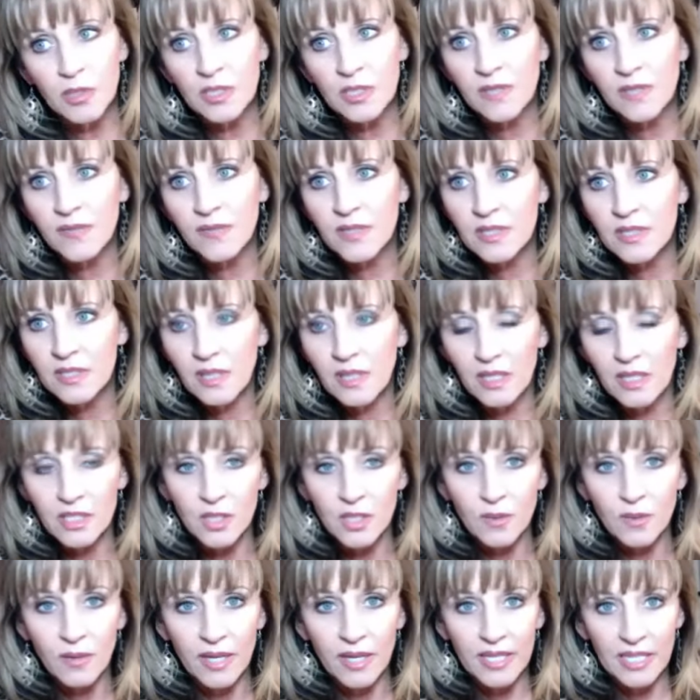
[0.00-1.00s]
If it's not too
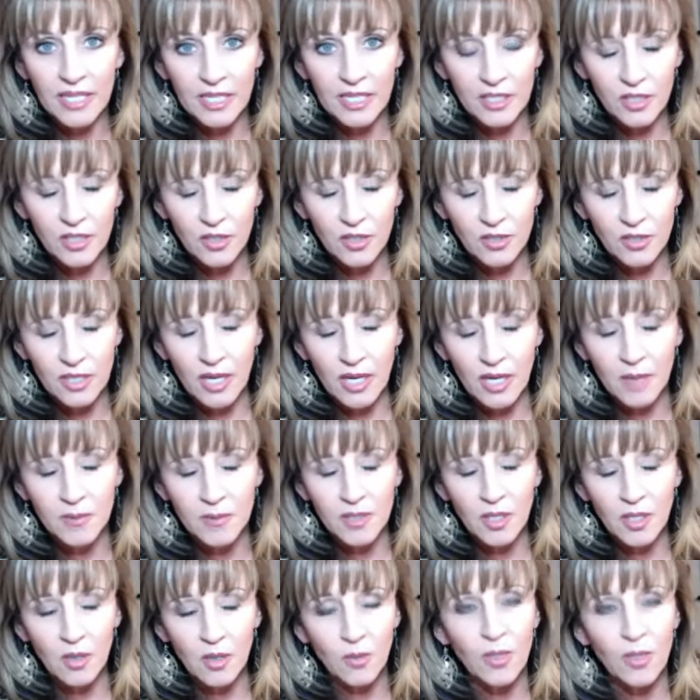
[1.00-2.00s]
late in your time
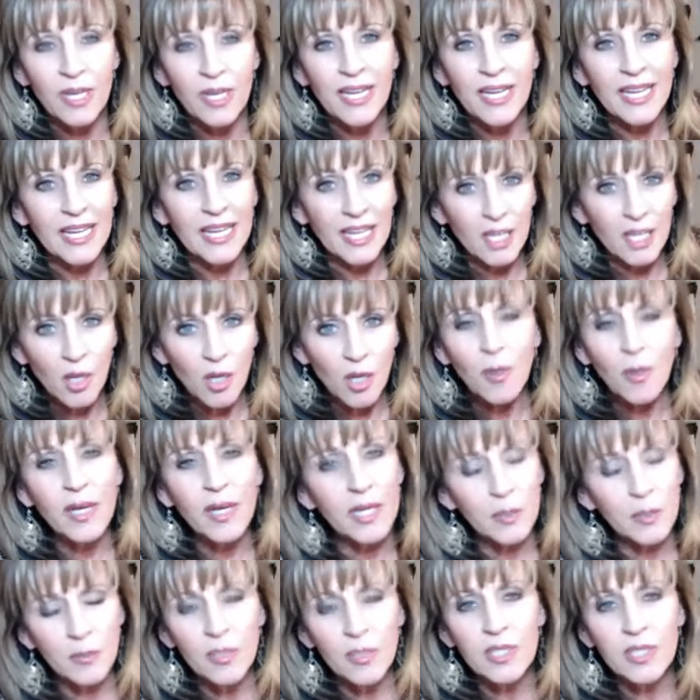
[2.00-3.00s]
zone, go ahead
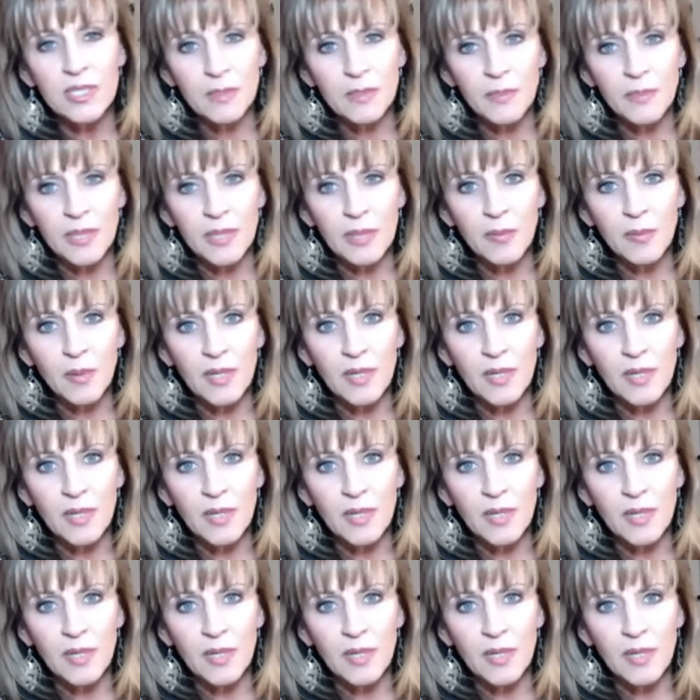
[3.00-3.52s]
and book some people.